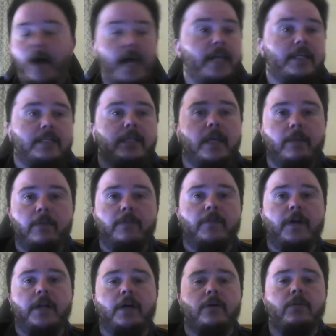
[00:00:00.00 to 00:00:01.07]
i had a scammer
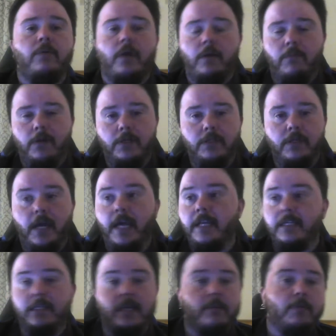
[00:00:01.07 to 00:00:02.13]
find out who i was i had a
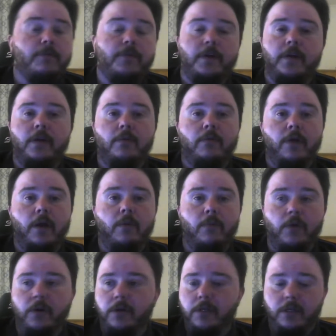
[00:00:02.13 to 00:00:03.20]
scammer find out where i
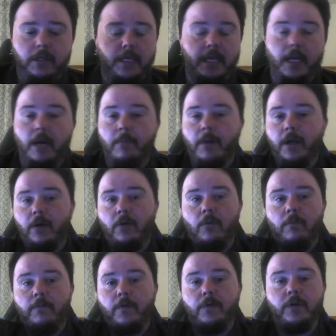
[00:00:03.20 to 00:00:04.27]
worked he got my
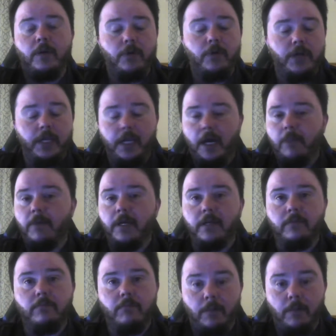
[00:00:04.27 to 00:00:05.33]
home phone number he got my
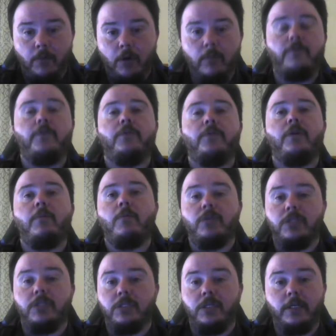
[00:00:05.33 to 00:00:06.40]
my mobile phone number
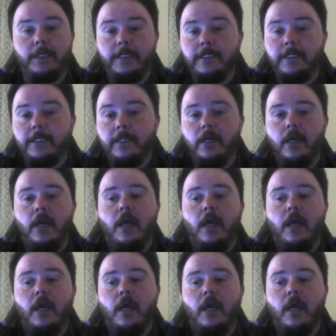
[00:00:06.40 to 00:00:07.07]
which is unlisted